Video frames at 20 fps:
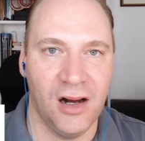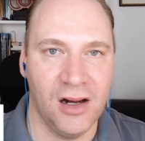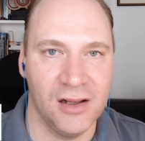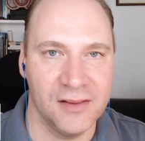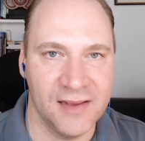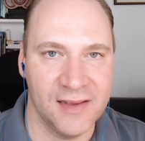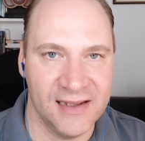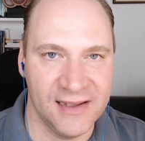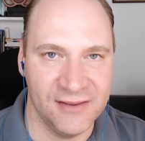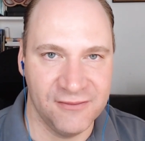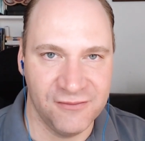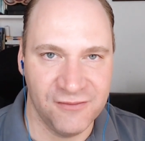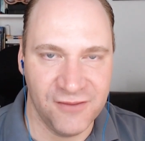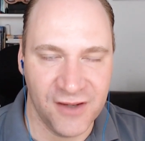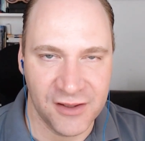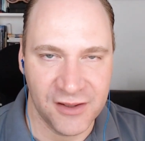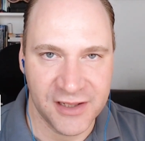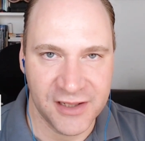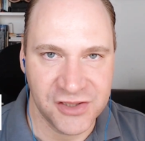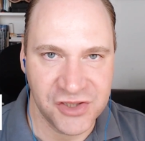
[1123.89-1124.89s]
Are they
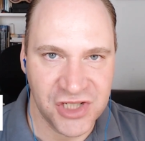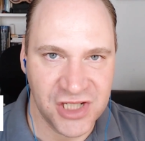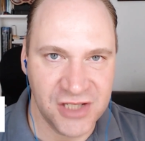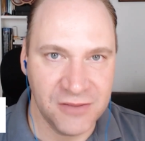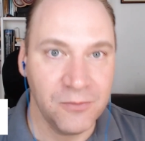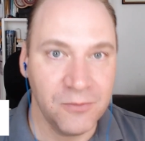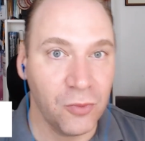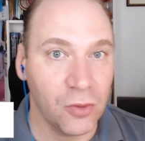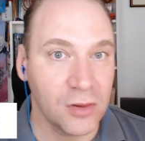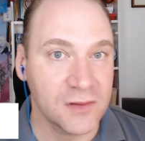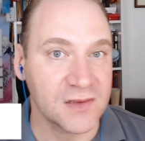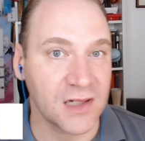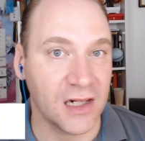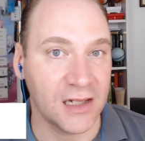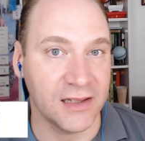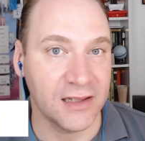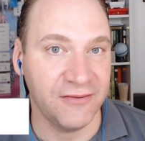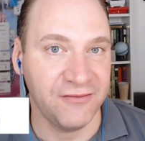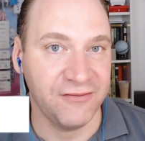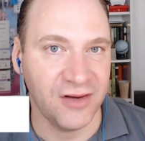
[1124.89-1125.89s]
very cheap ones?
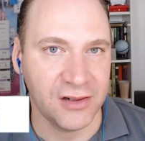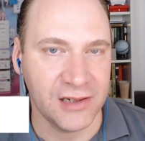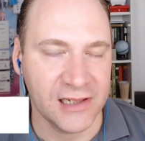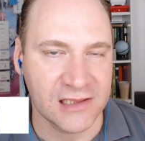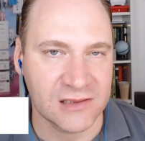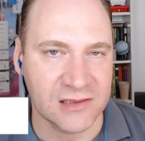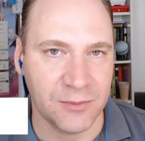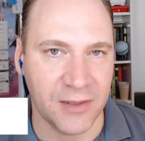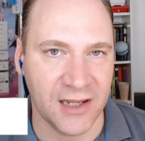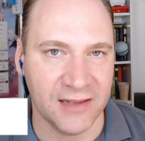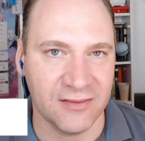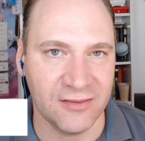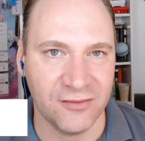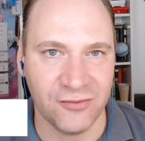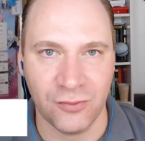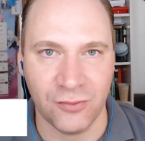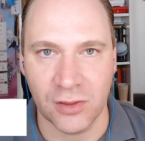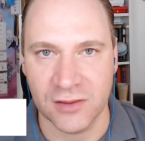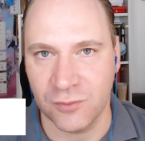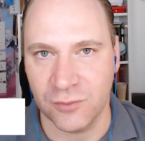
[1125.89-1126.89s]
Are they very
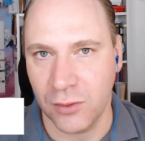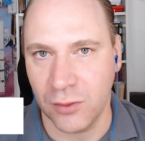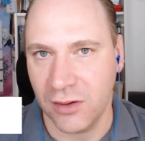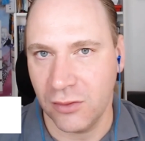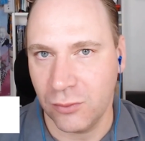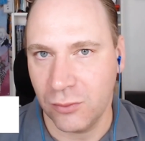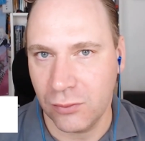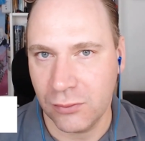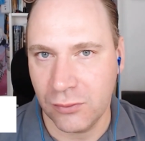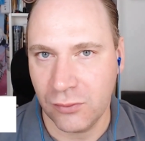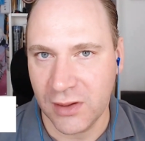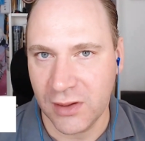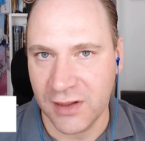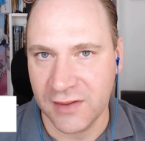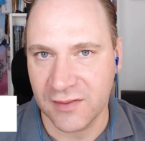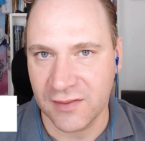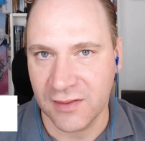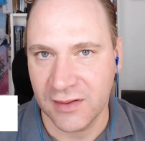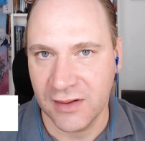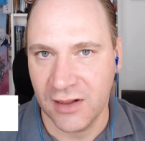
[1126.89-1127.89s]
expensive ones?
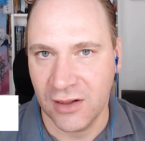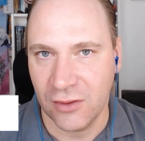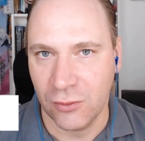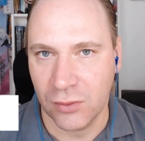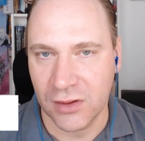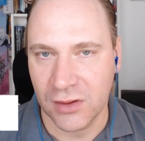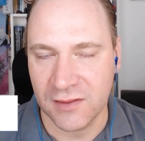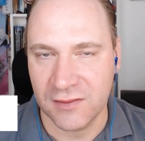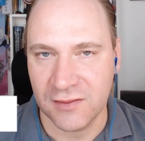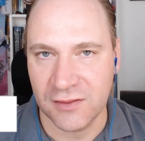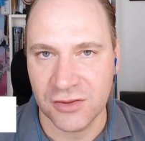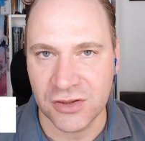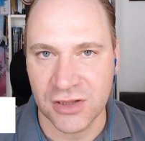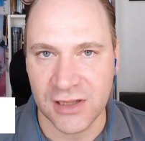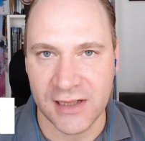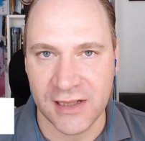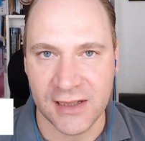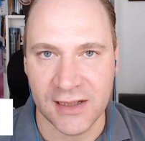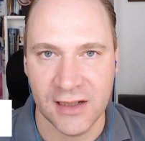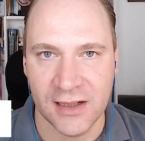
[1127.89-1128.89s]
What is
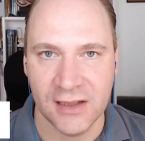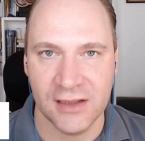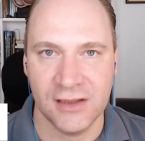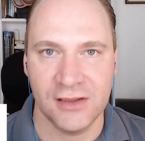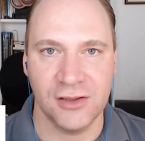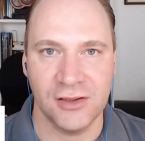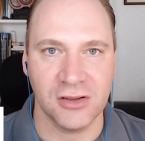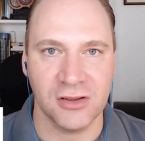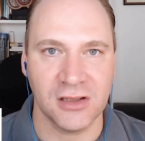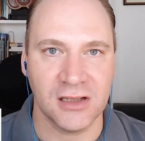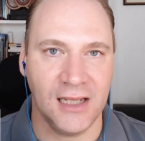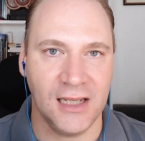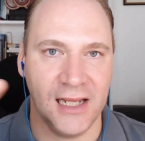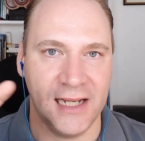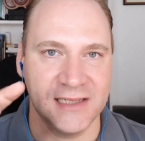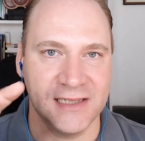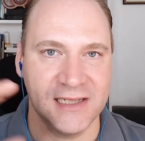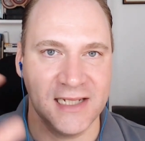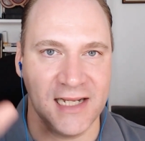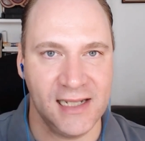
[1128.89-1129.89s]
usually your
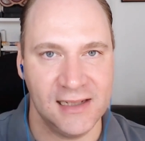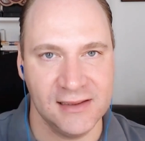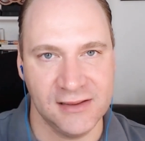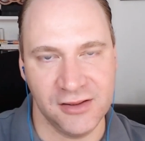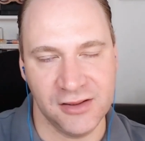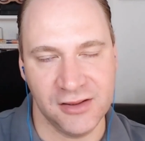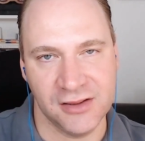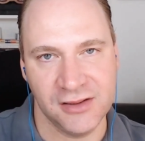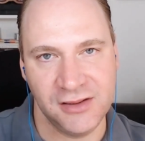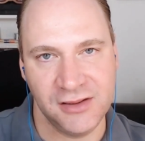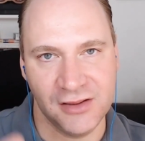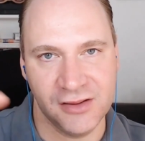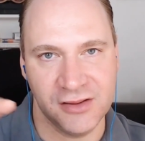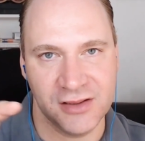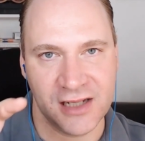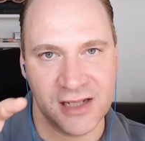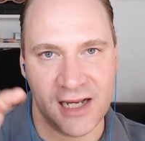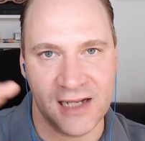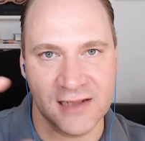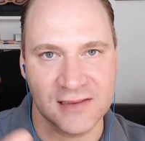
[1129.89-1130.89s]
clientele,
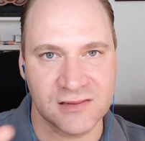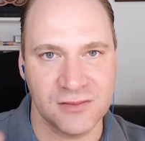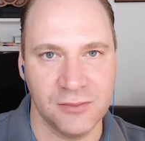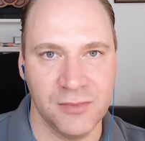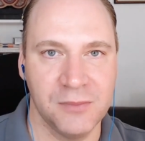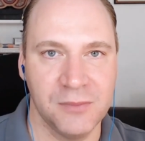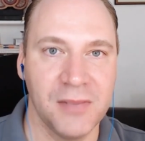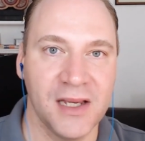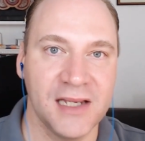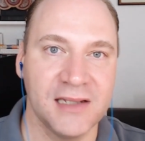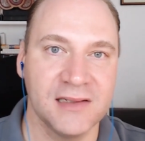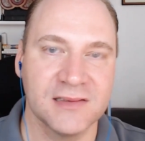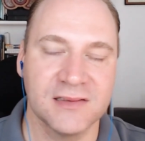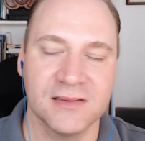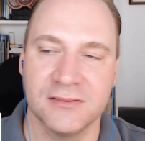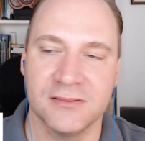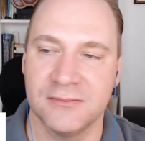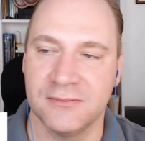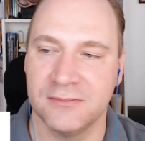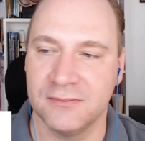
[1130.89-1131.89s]
your customer
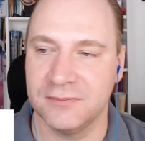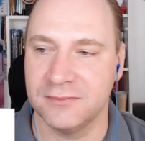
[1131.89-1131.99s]
base?